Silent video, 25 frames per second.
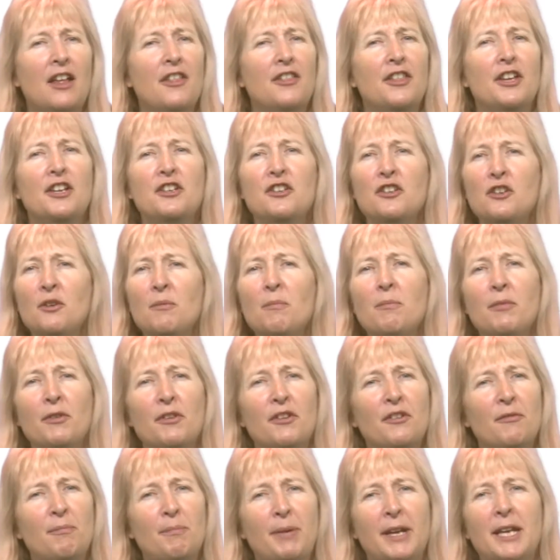The
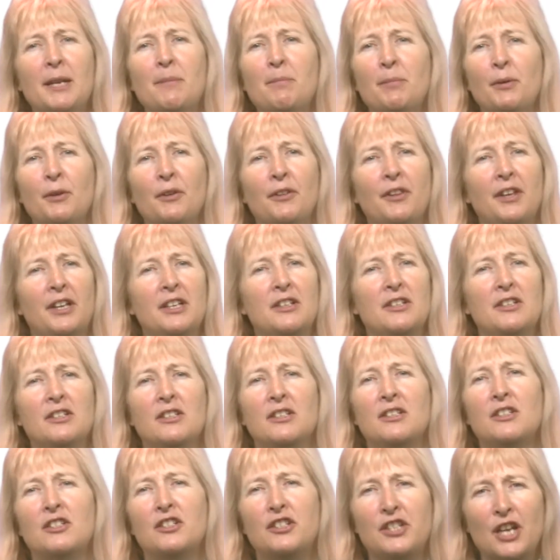number of people that
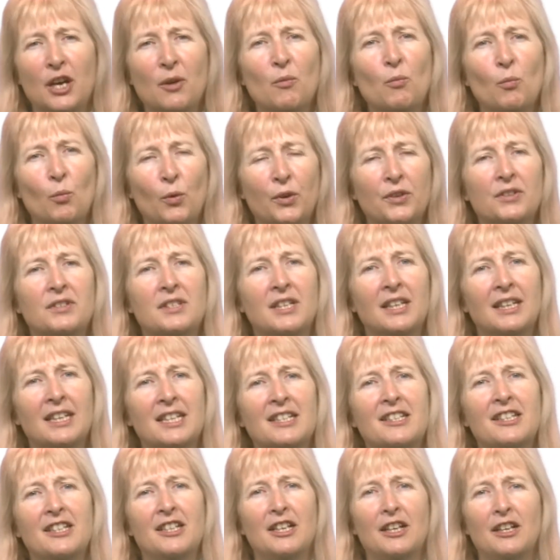don't want to
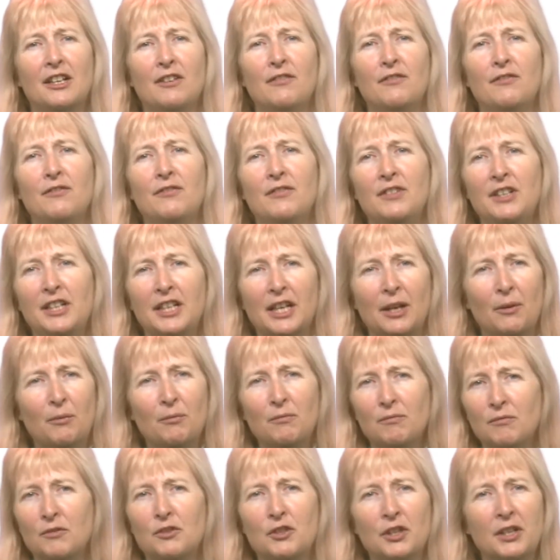listen and
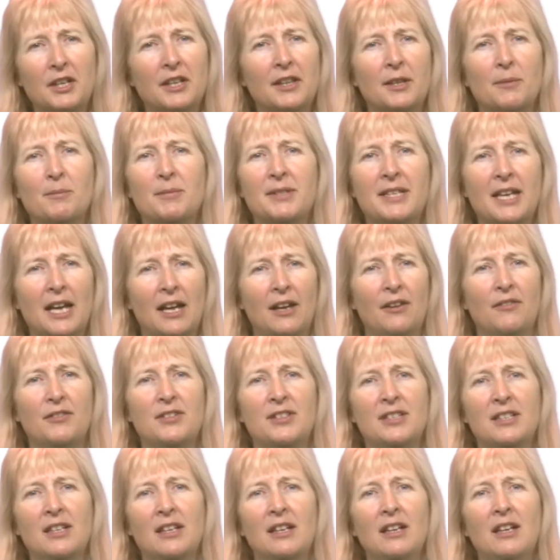have, done it
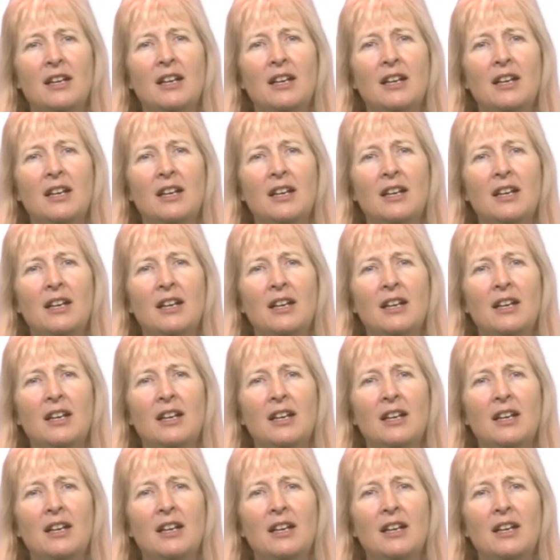themselves.